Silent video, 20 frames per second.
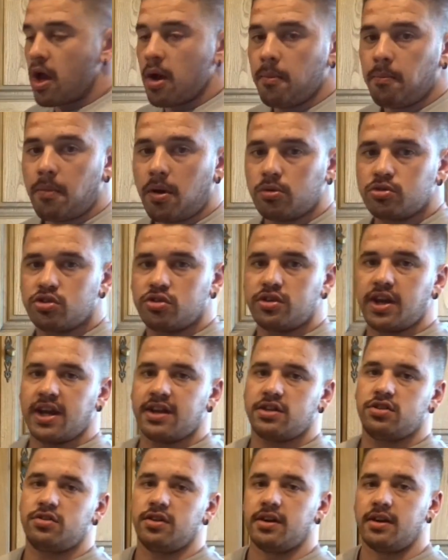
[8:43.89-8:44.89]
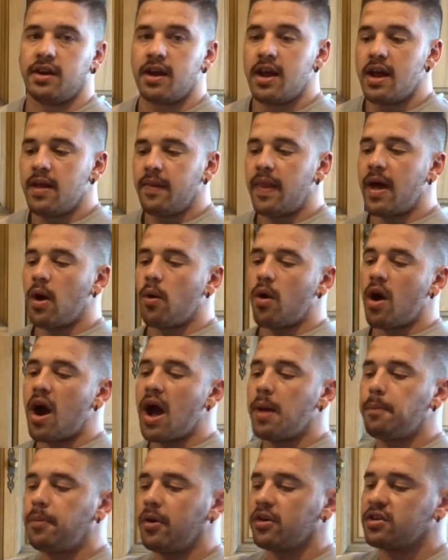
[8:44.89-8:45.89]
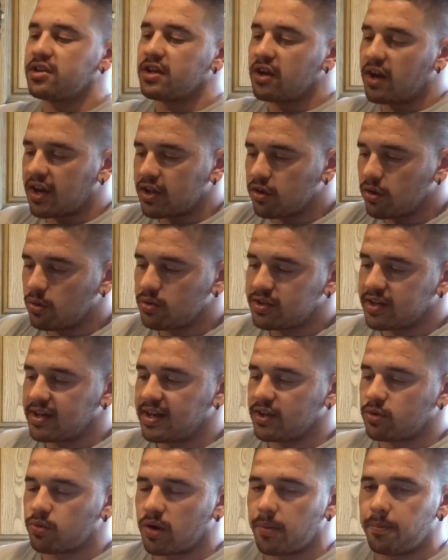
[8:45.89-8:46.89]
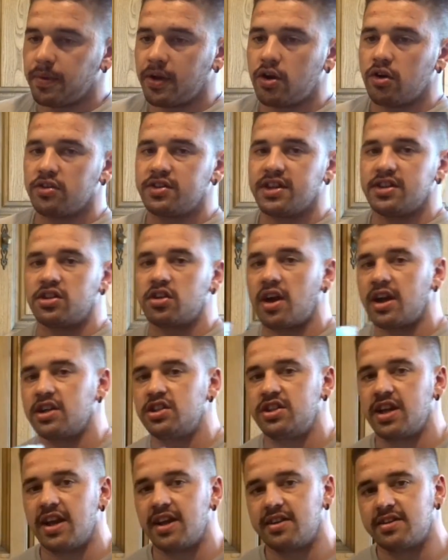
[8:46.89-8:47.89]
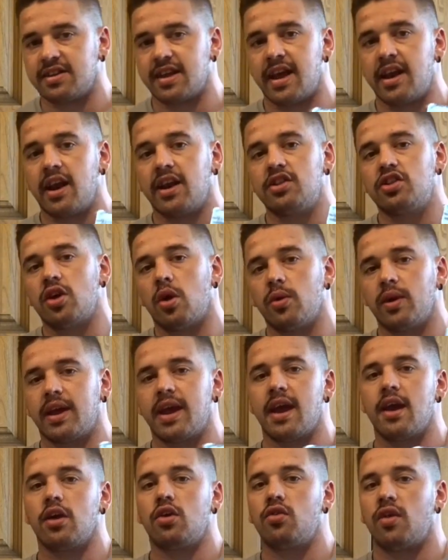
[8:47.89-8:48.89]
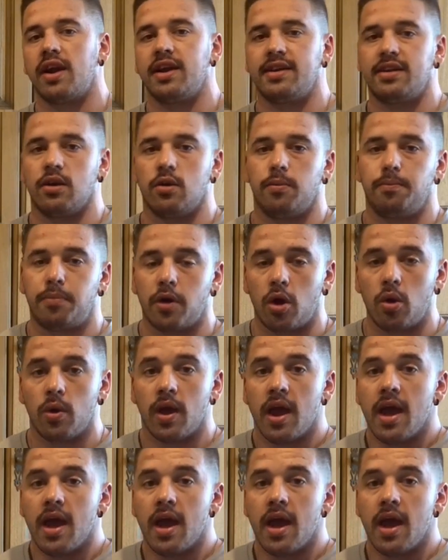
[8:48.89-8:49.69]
maltodextrin. Now I personally like using this one because it digests and I don't get a great deal of bloat,